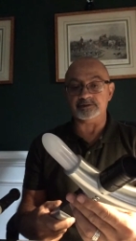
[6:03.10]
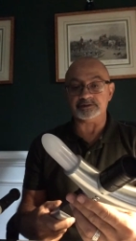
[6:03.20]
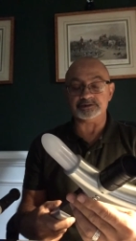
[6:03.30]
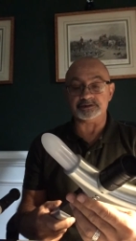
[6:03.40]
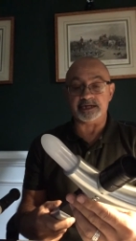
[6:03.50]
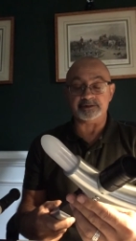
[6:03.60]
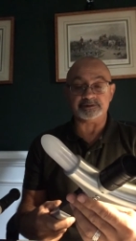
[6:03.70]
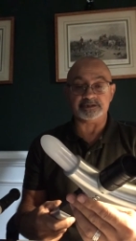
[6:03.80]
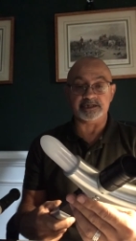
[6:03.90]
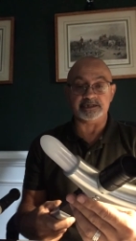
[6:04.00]
look just
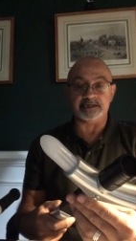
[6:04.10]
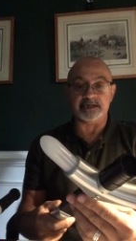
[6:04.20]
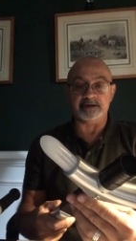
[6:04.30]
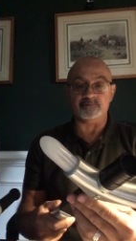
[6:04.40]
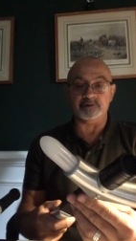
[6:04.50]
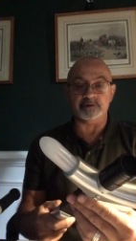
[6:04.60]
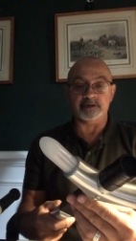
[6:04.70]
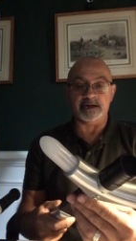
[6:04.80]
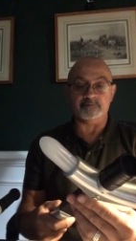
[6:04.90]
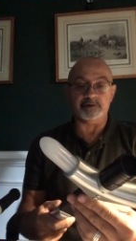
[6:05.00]
outstanding. And
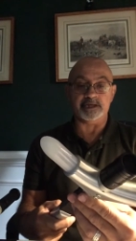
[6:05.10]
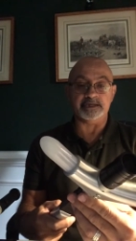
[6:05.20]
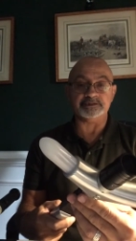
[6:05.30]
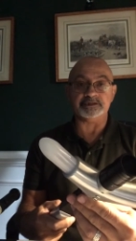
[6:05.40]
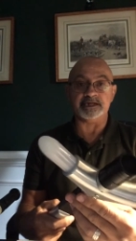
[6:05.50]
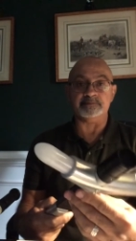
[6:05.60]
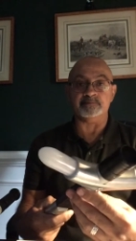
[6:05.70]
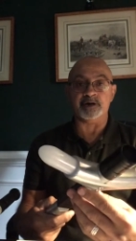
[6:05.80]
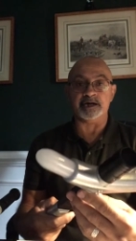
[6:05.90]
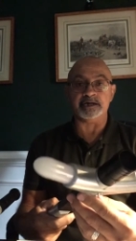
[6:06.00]
I wouldn't hesitate in
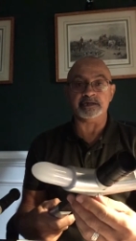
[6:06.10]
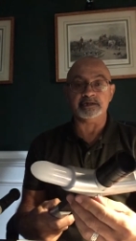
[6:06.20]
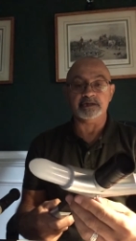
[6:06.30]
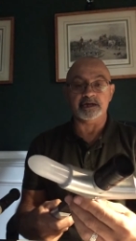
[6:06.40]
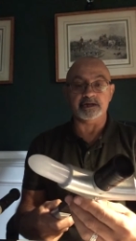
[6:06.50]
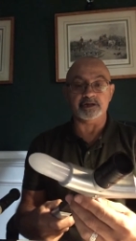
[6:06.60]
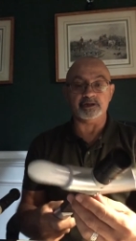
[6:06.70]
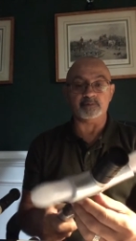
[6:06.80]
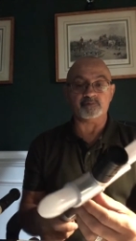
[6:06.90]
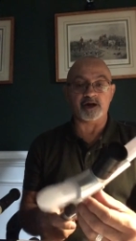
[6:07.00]
buying
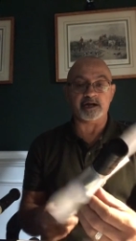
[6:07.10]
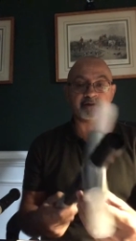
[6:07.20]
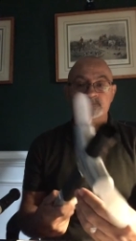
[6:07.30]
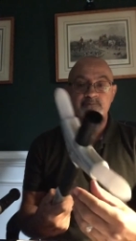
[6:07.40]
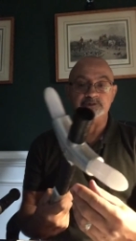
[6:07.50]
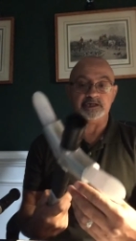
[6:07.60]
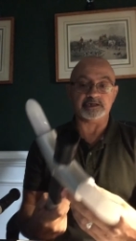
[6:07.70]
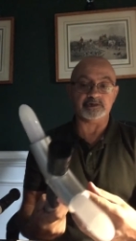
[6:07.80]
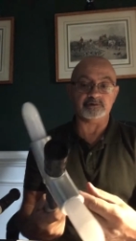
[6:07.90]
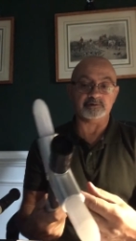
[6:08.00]
another product from
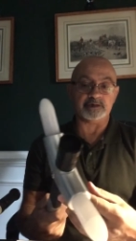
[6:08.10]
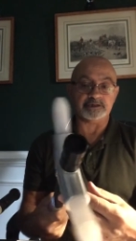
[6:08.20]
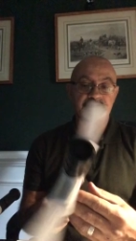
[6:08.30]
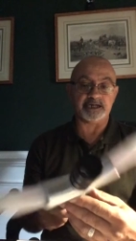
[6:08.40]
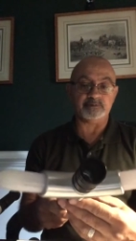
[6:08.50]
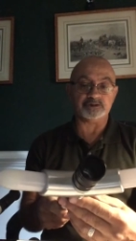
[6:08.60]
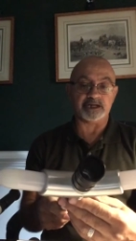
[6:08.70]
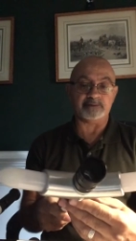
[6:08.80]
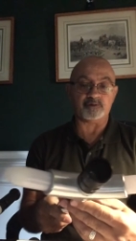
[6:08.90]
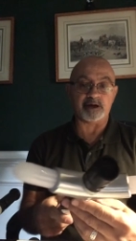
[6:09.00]
JQ Sabers, and
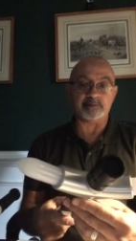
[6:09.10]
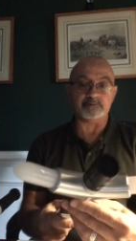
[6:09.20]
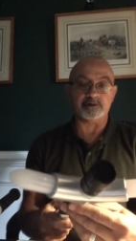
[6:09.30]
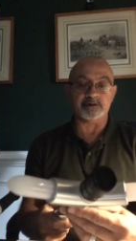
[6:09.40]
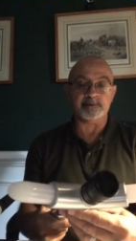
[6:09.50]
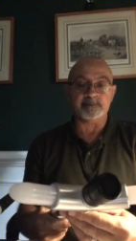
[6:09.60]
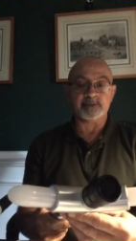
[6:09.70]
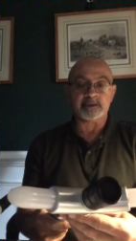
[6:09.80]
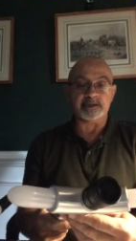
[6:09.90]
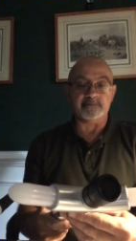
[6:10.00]
I probably will.
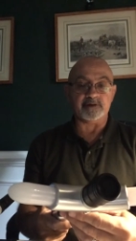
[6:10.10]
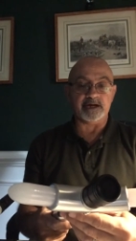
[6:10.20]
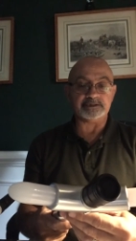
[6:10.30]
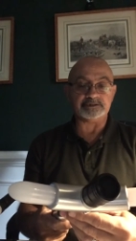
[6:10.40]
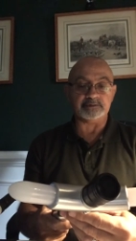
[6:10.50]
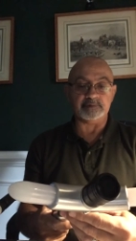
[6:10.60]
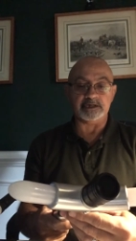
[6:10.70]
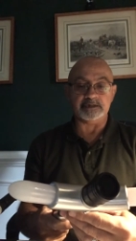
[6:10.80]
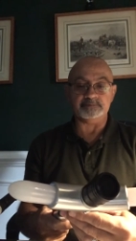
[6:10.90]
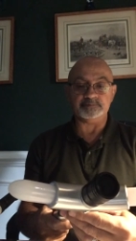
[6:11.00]
They've got
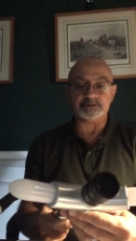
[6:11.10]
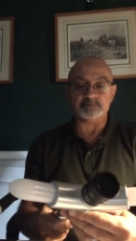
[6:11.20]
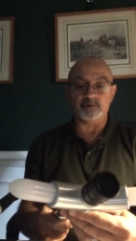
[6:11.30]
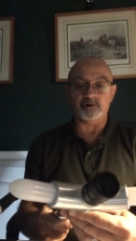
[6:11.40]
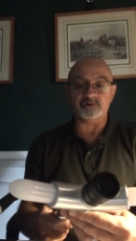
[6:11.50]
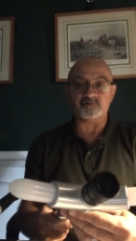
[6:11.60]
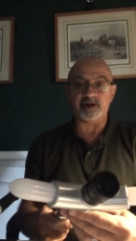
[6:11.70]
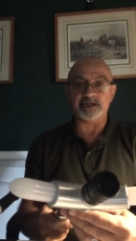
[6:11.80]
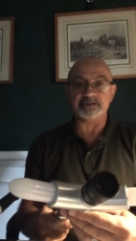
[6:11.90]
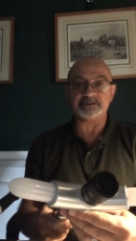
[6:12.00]
some small
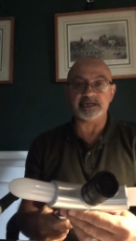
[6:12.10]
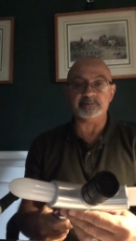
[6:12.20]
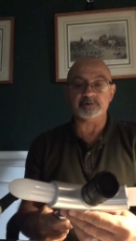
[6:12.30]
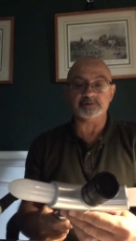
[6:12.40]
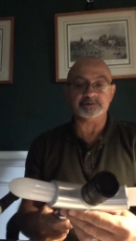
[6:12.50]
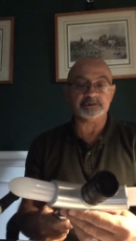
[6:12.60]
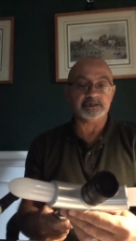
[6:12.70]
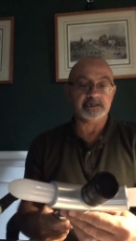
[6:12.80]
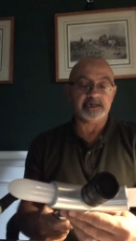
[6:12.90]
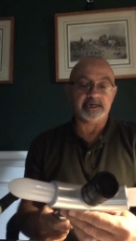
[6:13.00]
training sabers
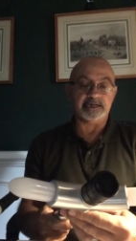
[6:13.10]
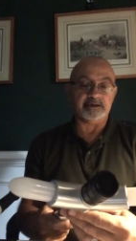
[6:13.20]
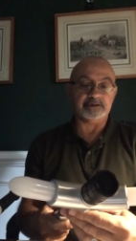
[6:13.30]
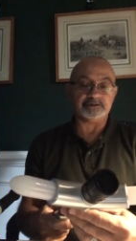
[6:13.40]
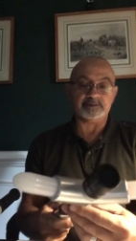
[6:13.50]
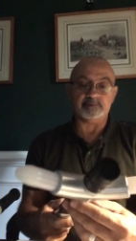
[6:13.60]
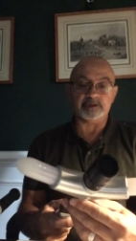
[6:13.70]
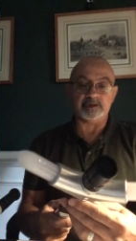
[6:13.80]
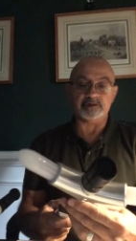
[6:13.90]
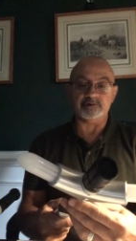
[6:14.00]
and some
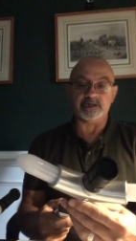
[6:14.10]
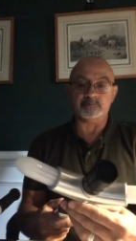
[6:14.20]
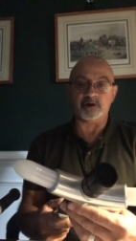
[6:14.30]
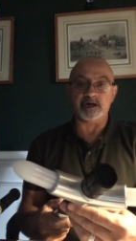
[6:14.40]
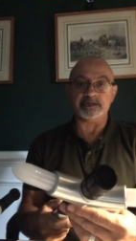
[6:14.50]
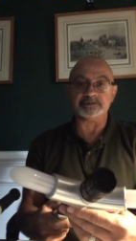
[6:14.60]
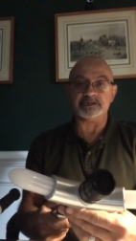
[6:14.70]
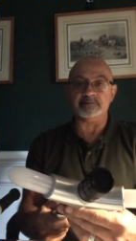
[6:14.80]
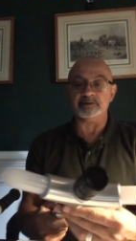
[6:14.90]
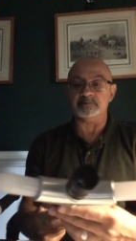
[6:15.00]
other unique products.
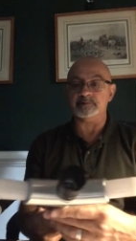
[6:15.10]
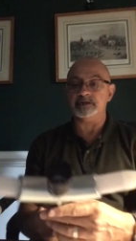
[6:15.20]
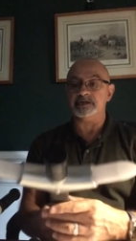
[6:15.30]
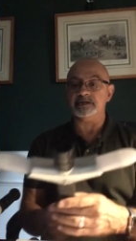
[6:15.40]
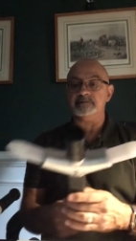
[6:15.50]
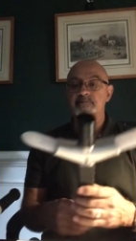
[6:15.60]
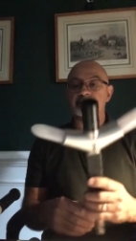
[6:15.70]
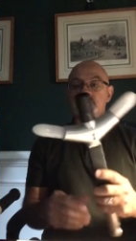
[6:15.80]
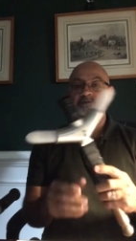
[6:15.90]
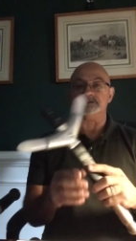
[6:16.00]
Give them a
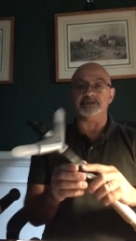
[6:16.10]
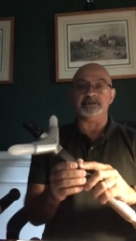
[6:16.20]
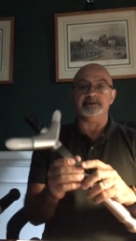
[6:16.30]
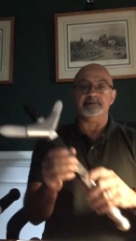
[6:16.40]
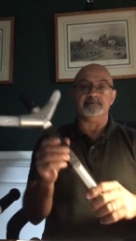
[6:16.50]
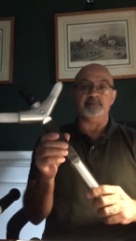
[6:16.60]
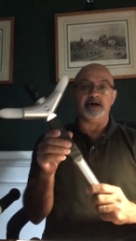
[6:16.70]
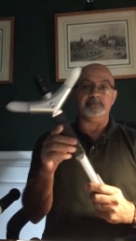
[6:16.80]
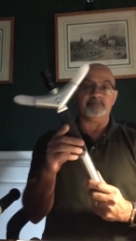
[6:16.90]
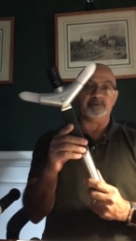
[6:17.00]
look see.
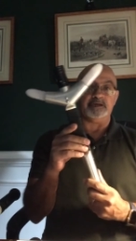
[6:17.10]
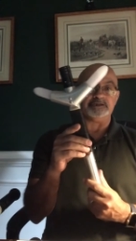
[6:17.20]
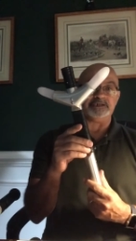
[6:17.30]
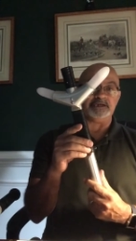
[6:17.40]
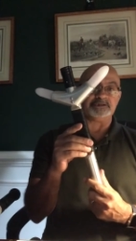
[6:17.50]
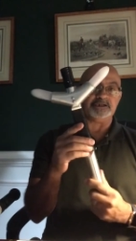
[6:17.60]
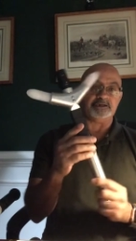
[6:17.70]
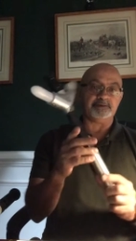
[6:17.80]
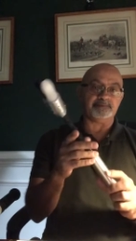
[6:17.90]
But the Excelsior